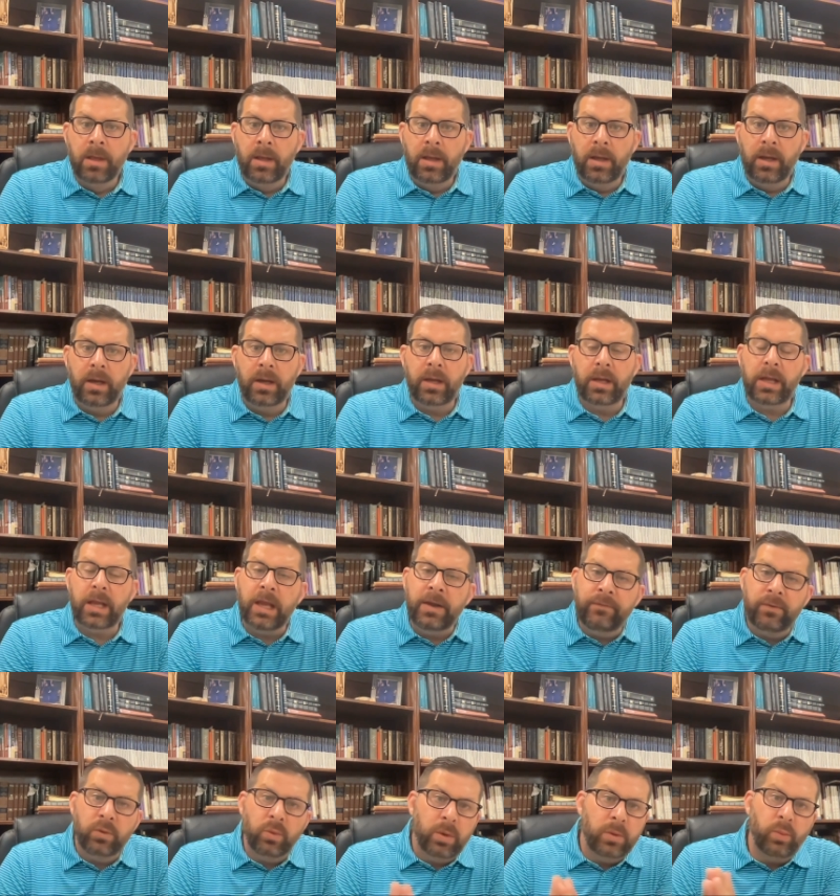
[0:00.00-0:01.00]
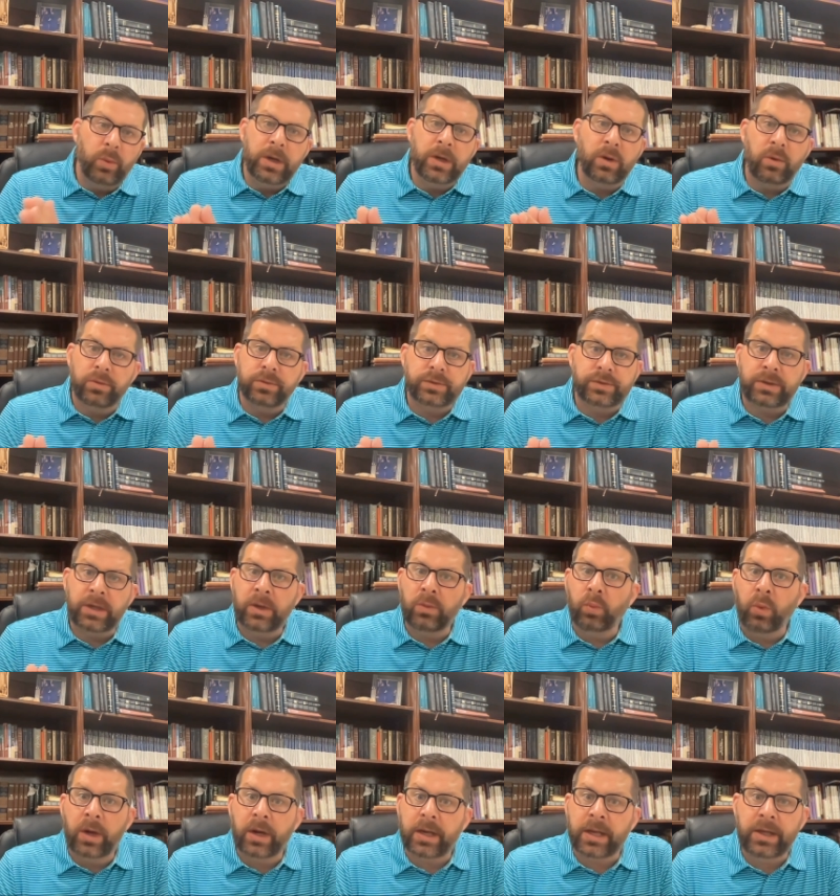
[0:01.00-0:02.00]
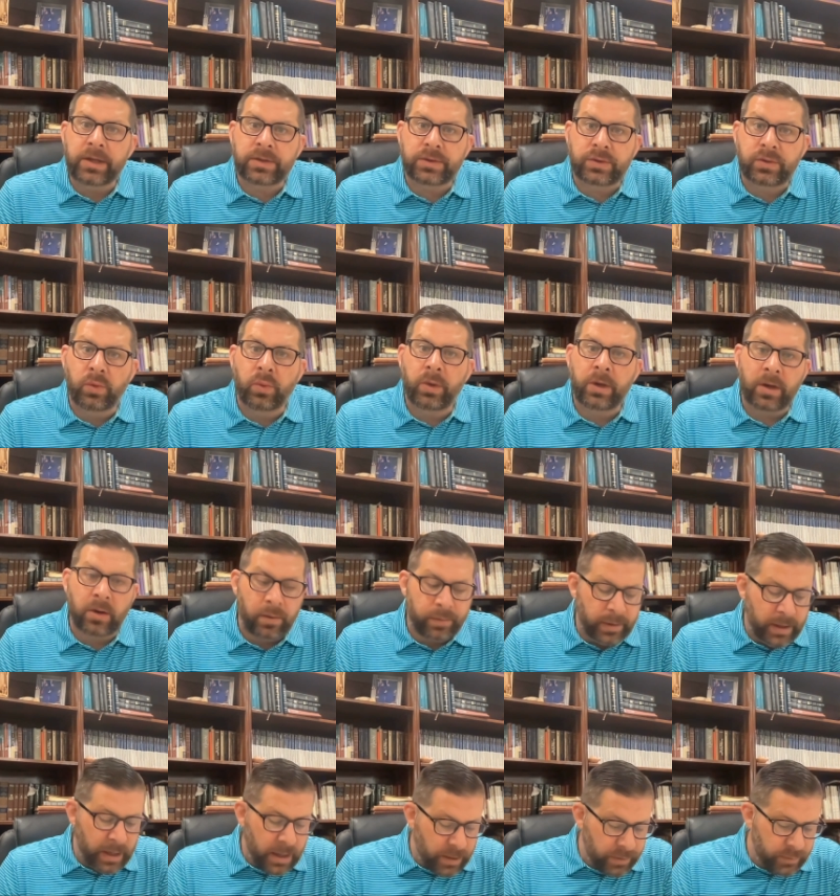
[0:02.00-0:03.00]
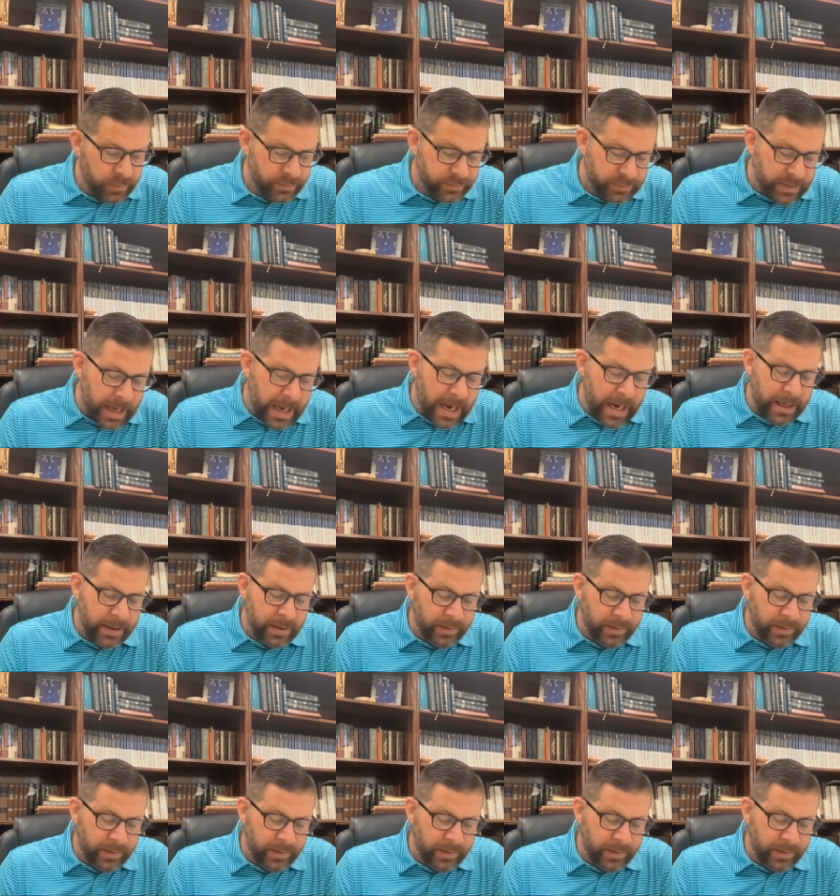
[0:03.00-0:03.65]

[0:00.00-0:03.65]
uh, even when we don't see what he's doing on the other side.